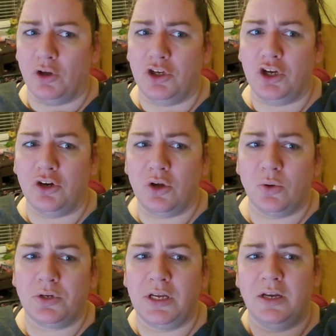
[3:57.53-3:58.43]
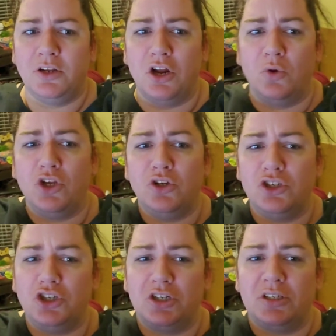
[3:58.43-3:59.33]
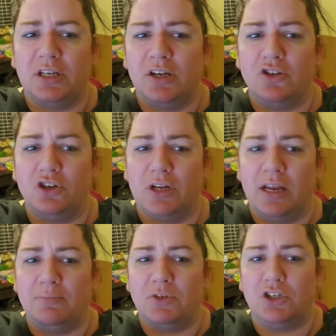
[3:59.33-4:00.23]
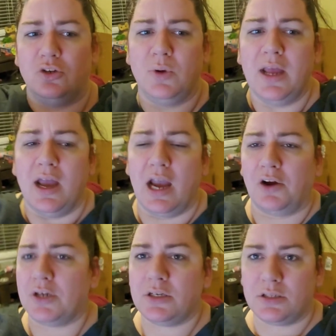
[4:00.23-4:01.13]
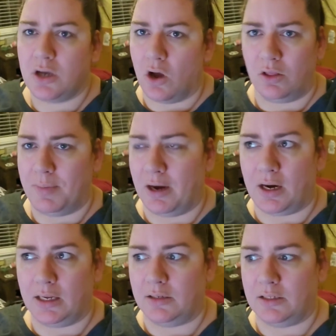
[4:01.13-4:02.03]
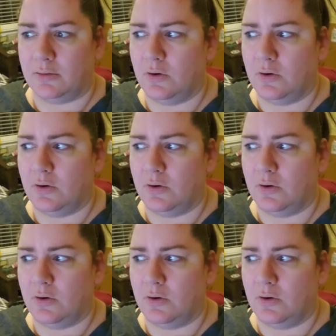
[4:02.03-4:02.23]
You don't need, you know, you should just change your name to Erin Does the All-American